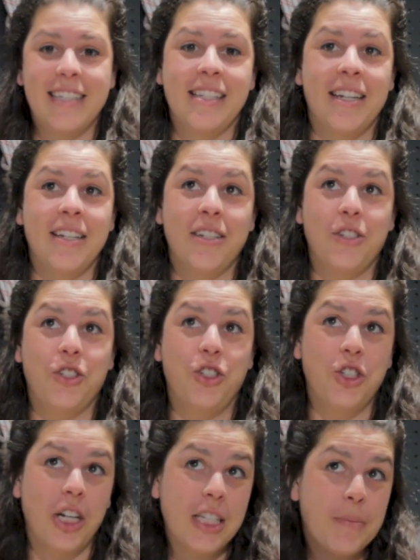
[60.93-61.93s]
It's in
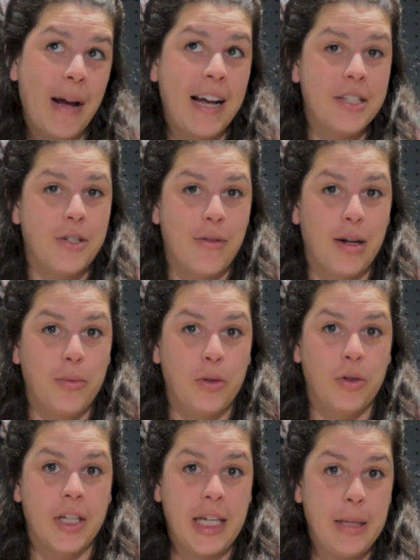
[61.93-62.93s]
just past the
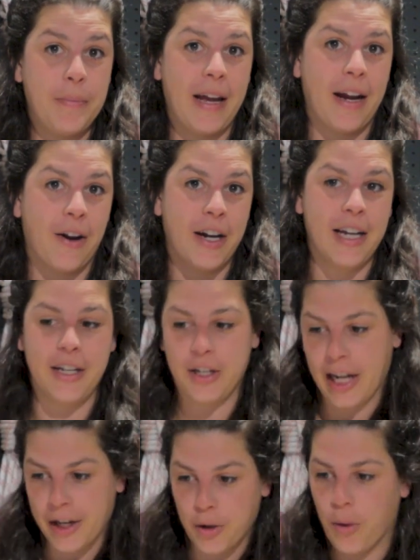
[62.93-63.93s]
rubble heap area. You
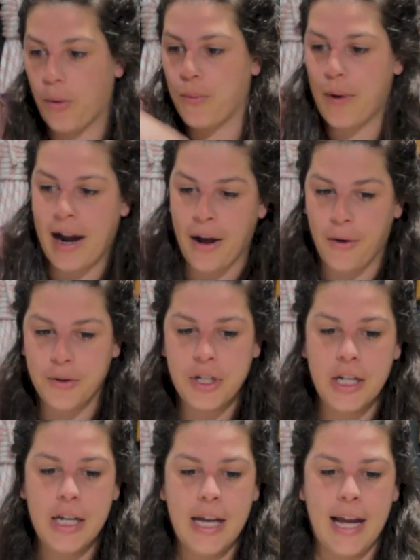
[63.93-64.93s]
kind of go around
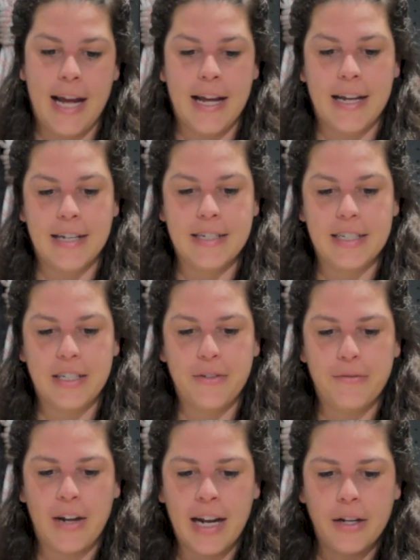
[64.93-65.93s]
and
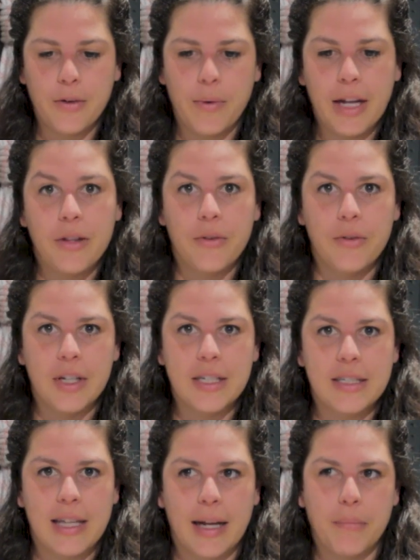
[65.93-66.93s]
you find your way through
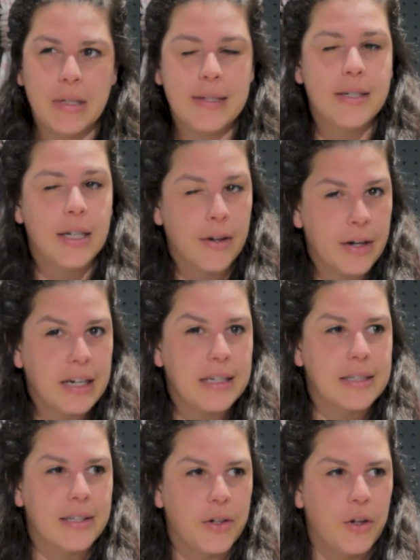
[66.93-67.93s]
this like
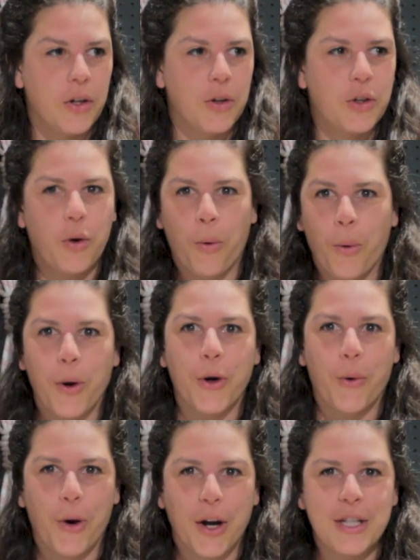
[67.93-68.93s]
mysterious little
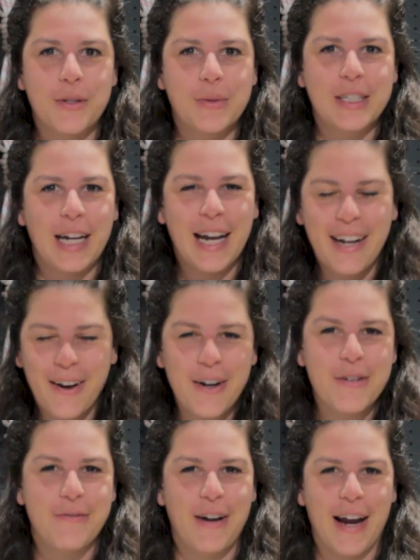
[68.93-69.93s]
corridor. It's kind of
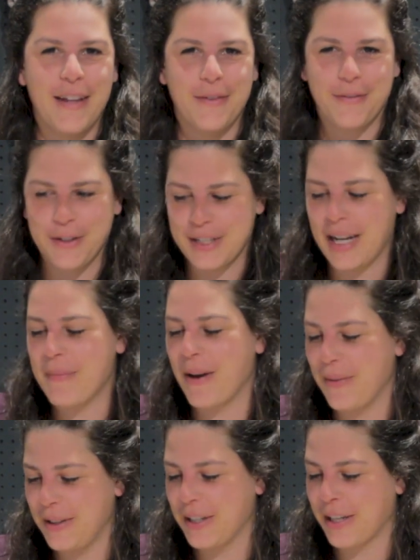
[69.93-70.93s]
hard to find. The first time I
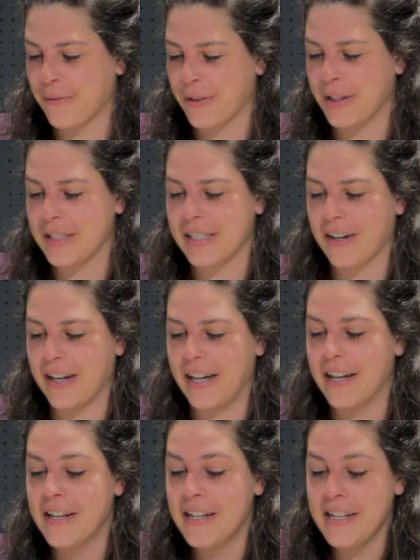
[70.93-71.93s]
went looking for this
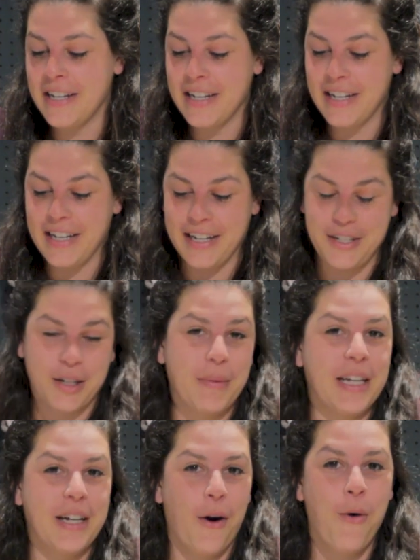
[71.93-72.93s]
area, it took
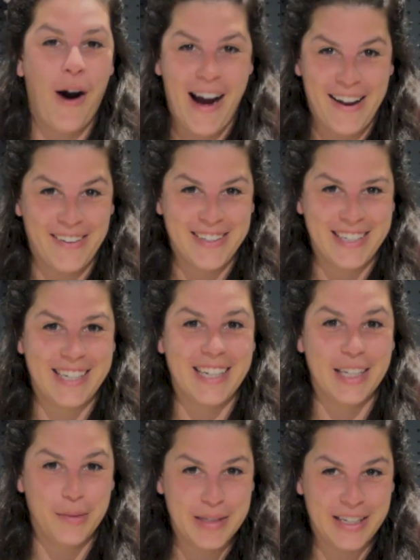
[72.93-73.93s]
me a while. I got
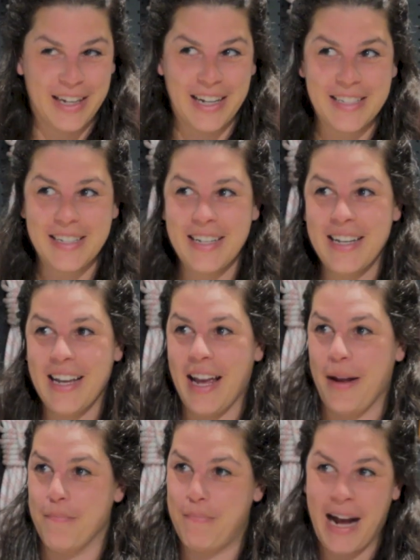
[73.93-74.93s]
a little bit lost
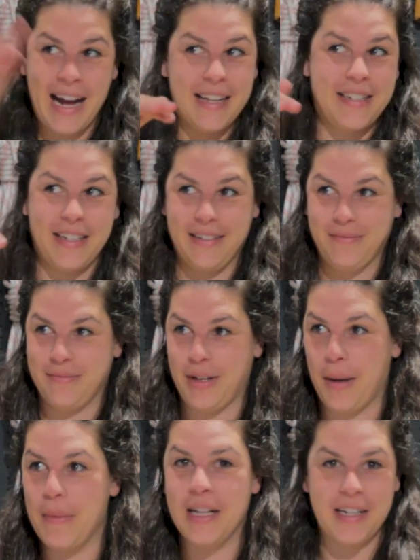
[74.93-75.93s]
and passed it
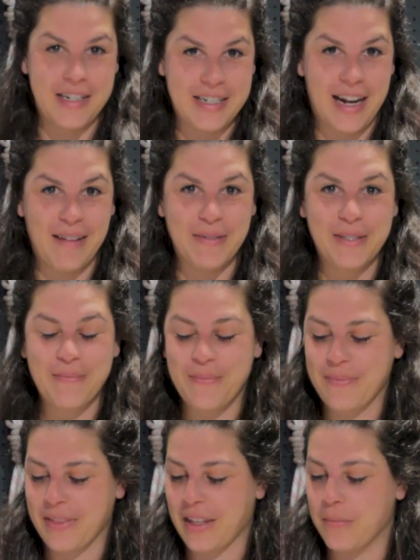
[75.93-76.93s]
a billion times.
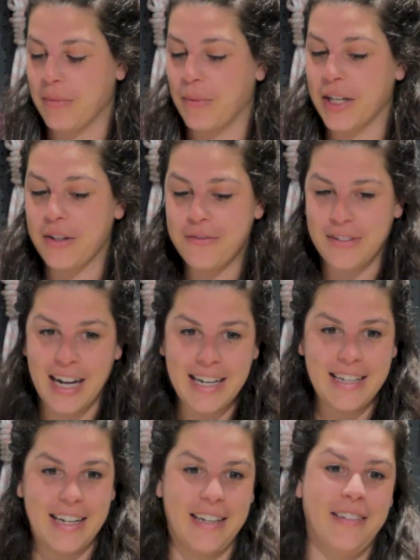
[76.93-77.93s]
But when you
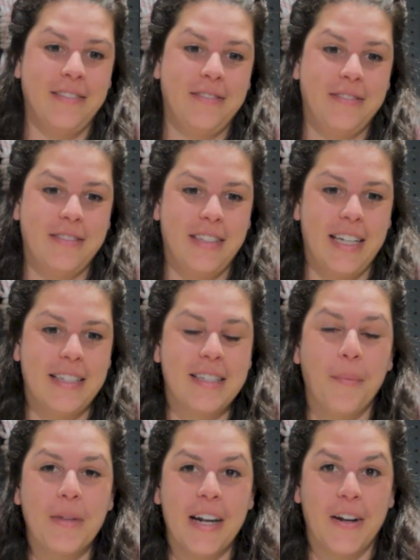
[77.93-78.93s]
find it, it's
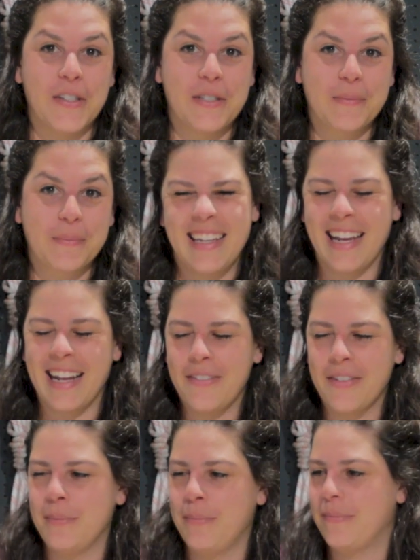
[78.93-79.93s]
something else. Can't
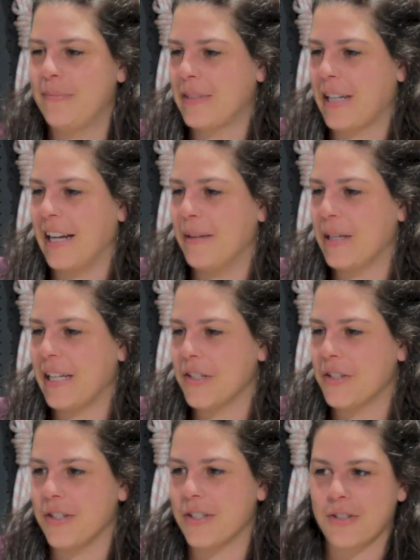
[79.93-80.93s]
even kind of
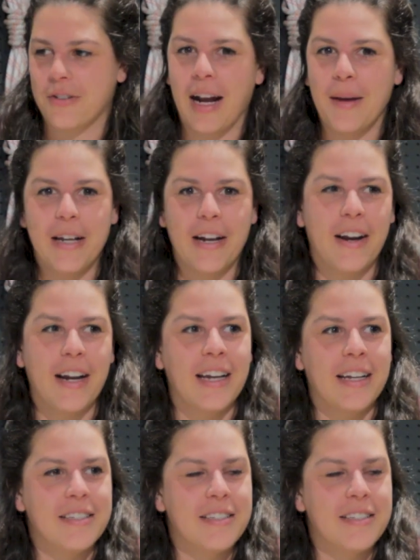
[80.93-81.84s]
begin to describe the area.